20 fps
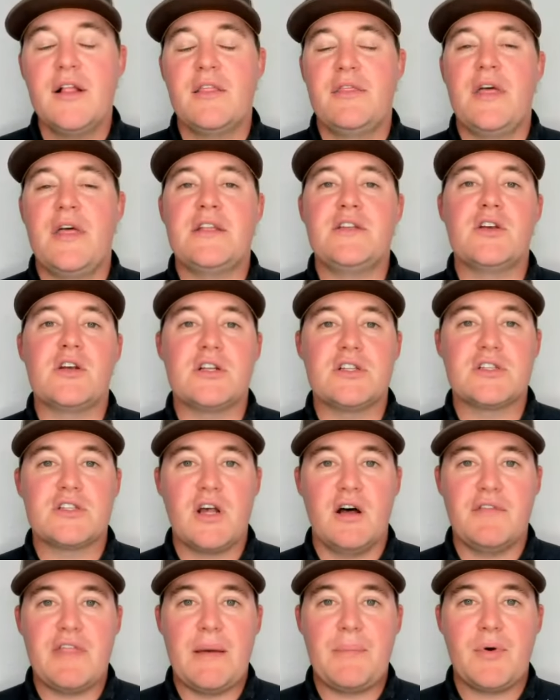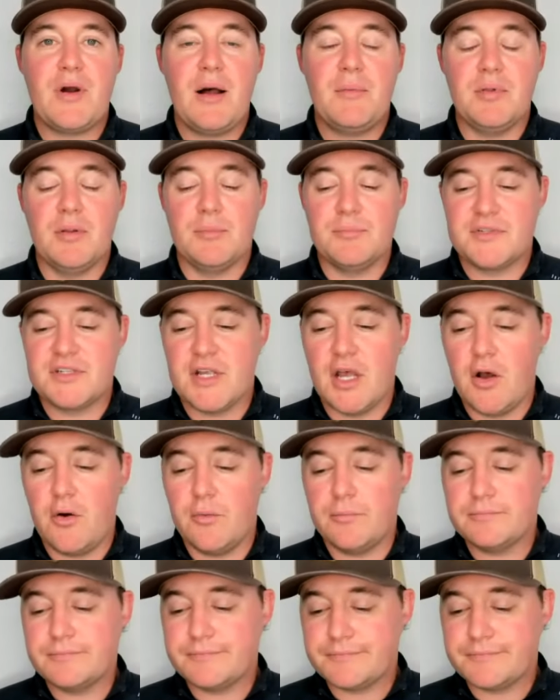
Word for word: then you can solve that problem so